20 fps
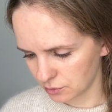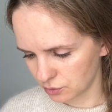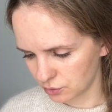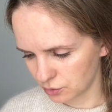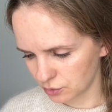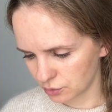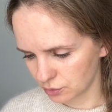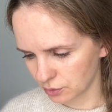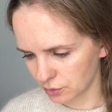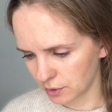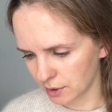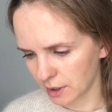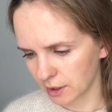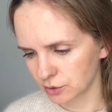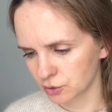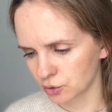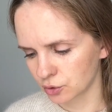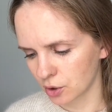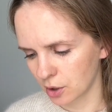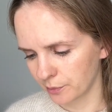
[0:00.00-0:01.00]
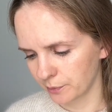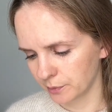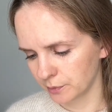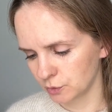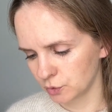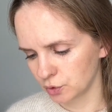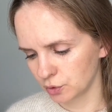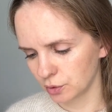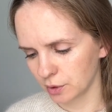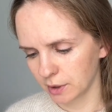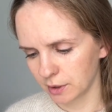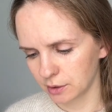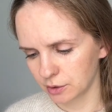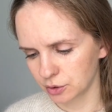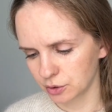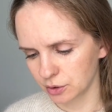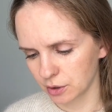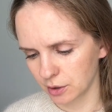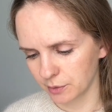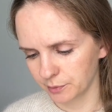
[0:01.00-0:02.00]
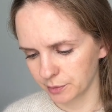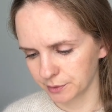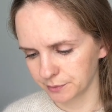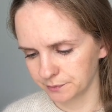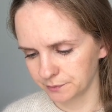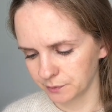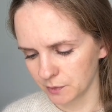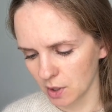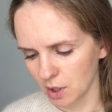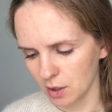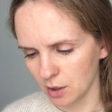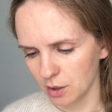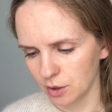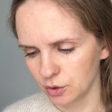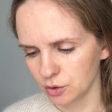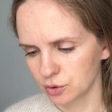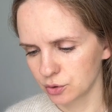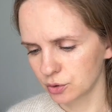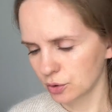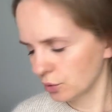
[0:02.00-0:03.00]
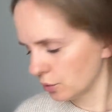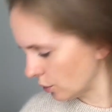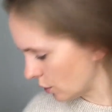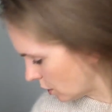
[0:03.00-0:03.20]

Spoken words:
to the shop, to her shop. So